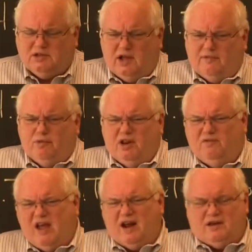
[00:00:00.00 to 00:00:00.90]
stuff, but
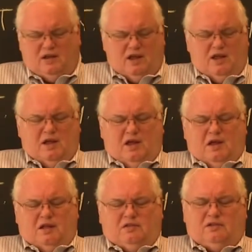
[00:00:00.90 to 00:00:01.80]
in fact,
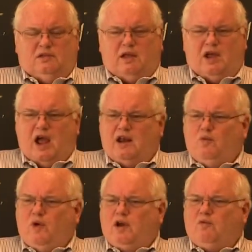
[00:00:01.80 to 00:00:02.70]
they kind
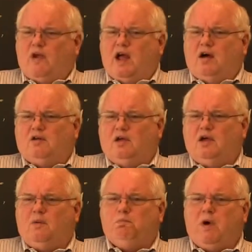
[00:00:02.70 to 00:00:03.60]
of went around
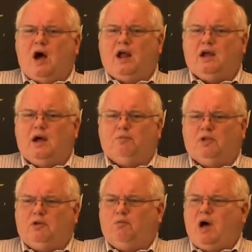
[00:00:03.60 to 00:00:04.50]
buying up
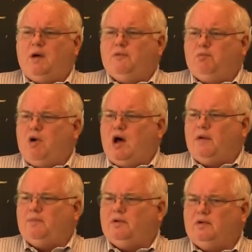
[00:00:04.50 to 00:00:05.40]
little mom and
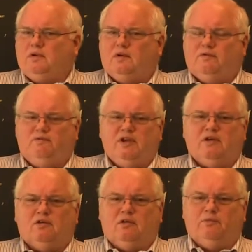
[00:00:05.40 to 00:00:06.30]
pop
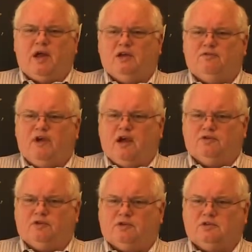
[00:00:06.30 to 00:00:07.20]
vehicle
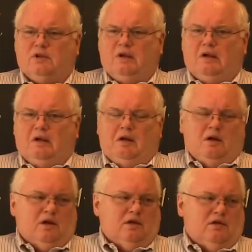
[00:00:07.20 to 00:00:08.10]
manufacturers.
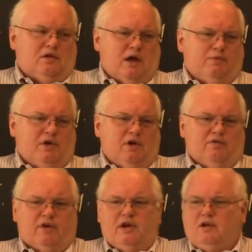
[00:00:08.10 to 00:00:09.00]
A little company
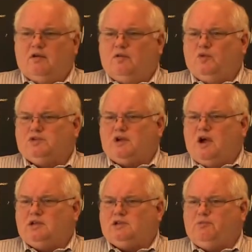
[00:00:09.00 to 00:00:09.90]
over here in
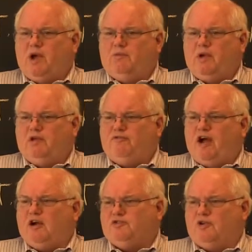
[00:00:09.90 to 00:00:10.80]
Wisconsin might make
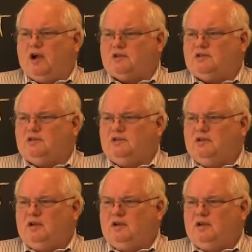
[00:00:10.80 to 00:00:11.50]
fire trucks.